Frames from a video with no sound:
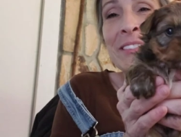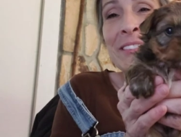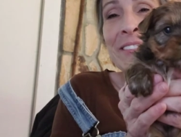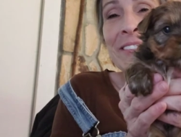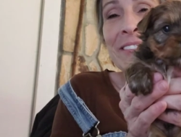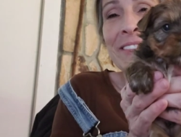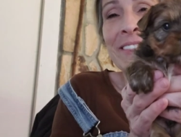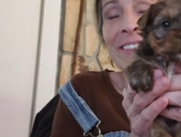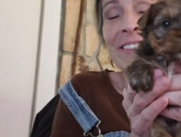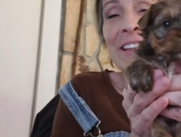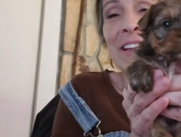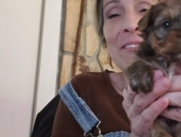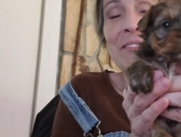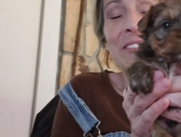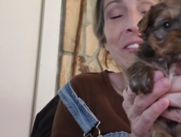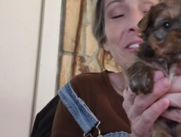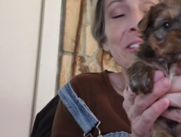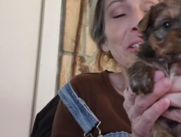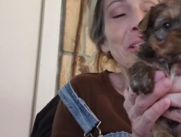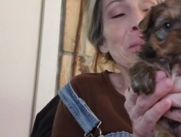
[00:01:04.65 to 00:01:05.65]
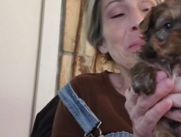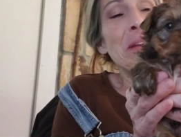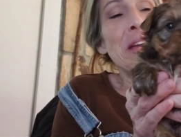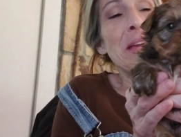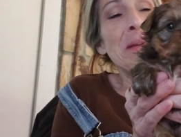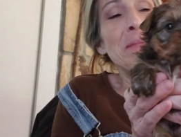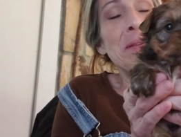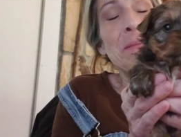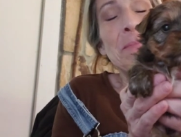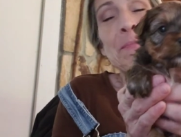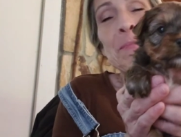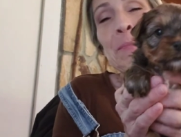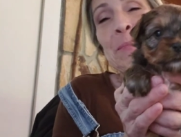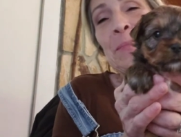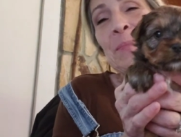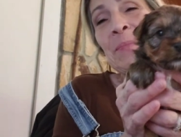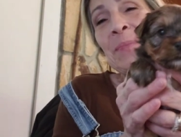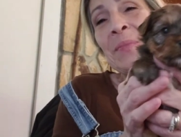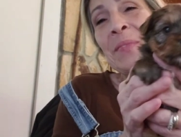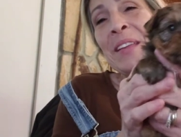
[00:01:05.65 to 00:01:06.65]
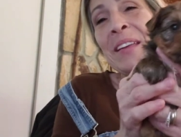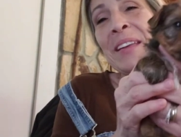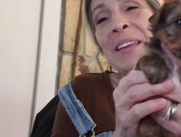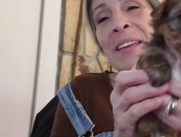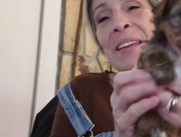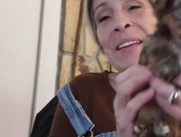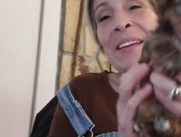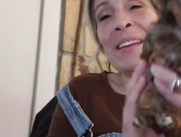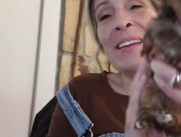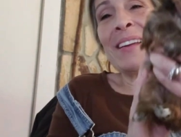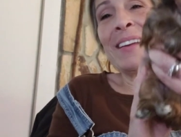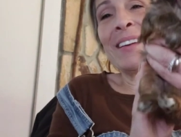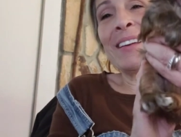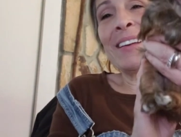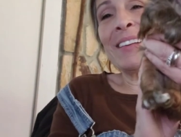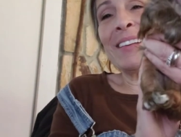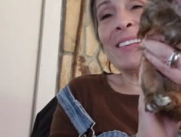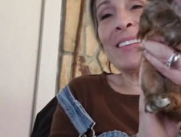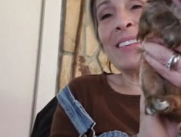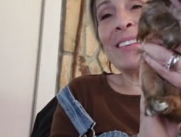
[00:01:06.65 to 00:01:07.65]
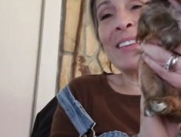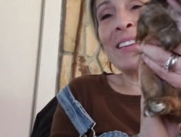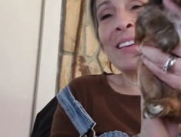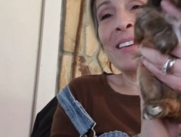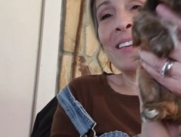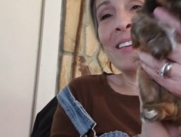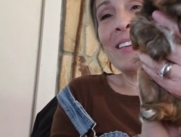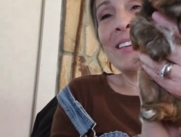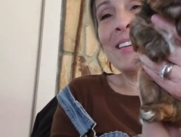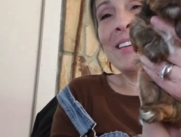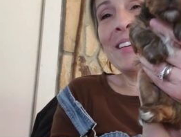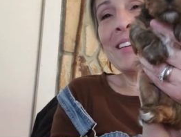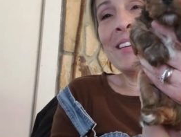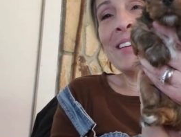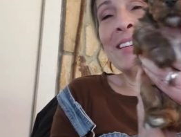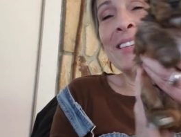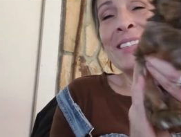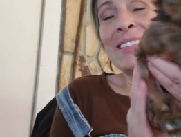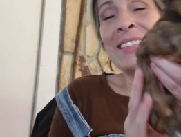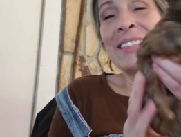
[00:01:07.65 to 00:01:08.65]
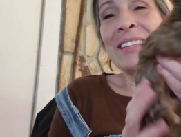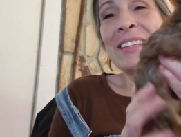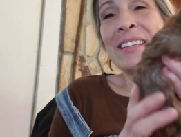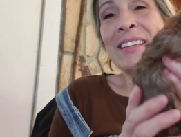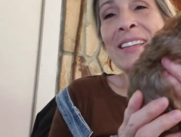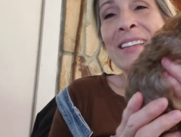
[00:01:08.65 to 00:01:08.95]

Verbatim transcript: just loves his little baby. And there he is.